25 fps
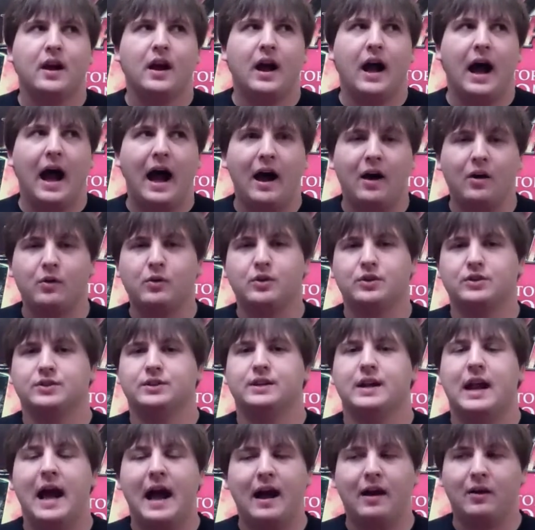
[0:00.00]
hours
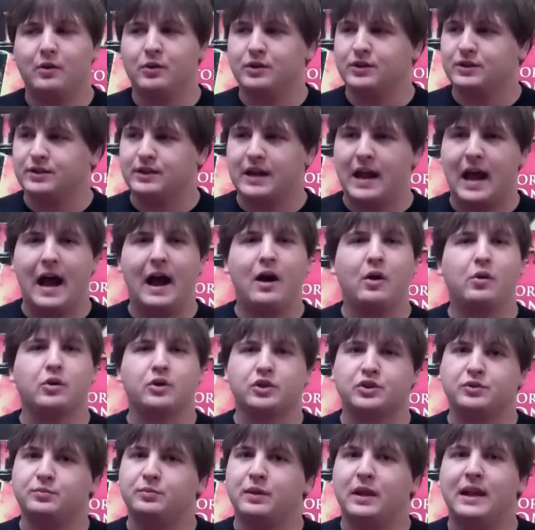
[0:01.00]
and hours and
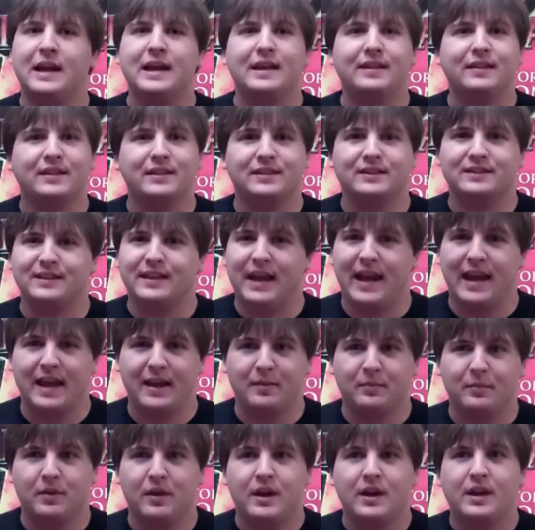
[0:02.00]
hours playing this
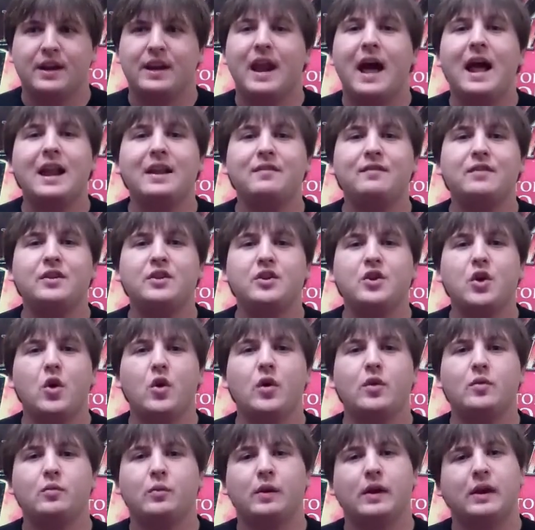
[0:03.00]
game, not even
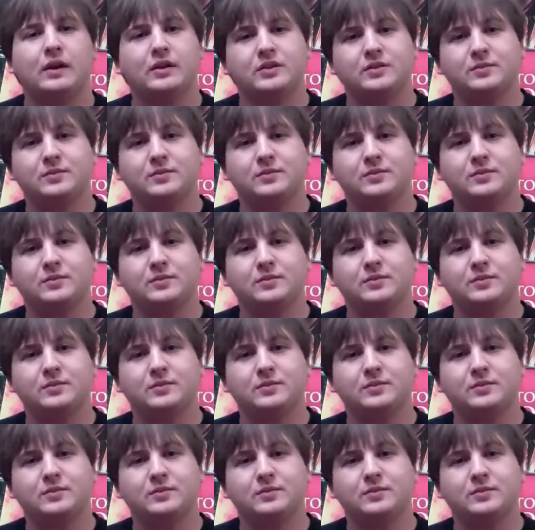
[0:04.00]
knowing what I was